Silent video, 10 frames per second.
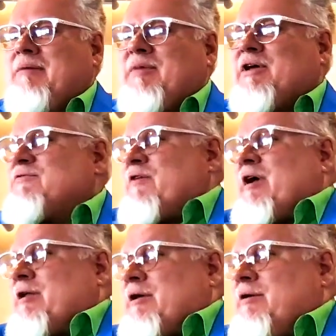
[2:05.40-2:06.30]
Because
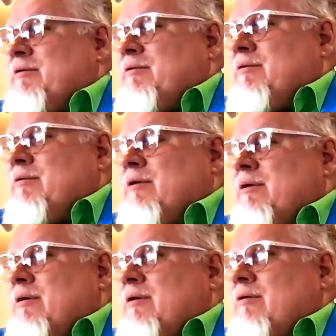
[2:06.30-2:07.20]
frankly,
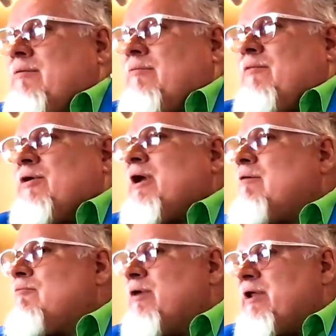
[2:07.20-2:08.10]
we're
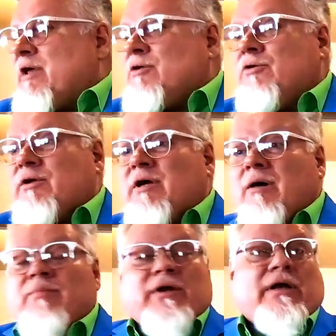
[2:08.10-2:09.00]
not really in good
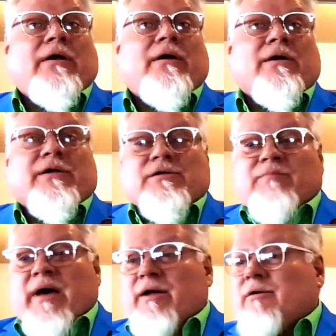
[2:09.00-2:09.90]
company on this
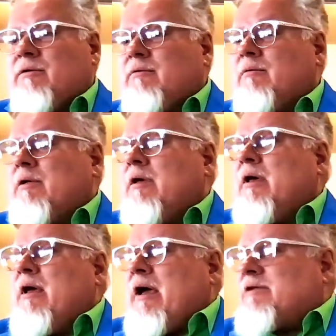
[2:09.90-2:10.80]
matter.
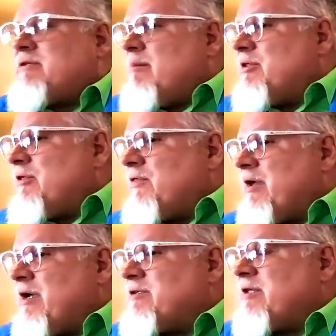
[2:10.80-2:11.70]
And some of the
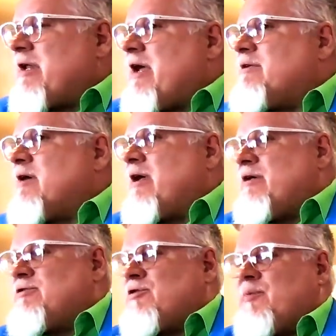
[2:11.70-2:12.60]
things that
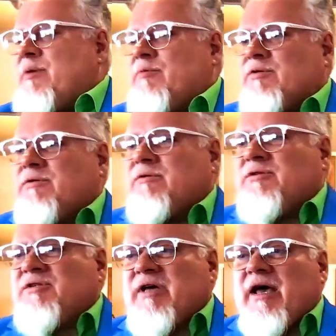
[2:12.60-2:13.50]
anti-Easter people
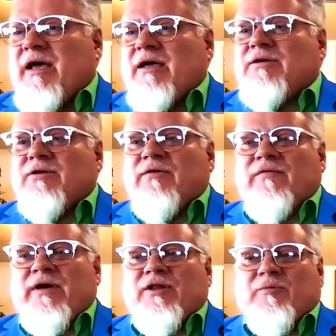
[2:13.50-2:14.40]
say to
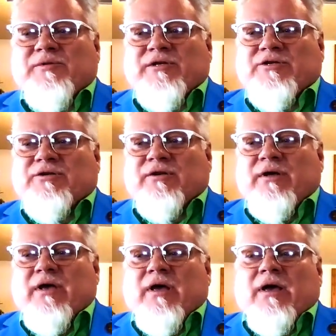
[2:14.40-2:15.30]
defend their position
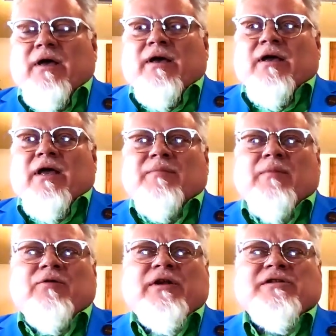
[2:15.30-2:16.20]
can be
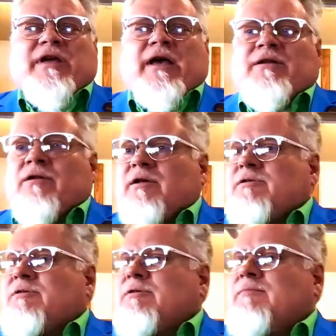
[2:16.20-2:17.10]
pretty
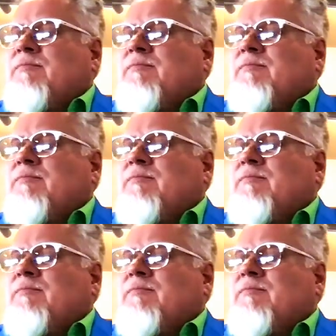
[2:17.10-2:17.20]
scandalous.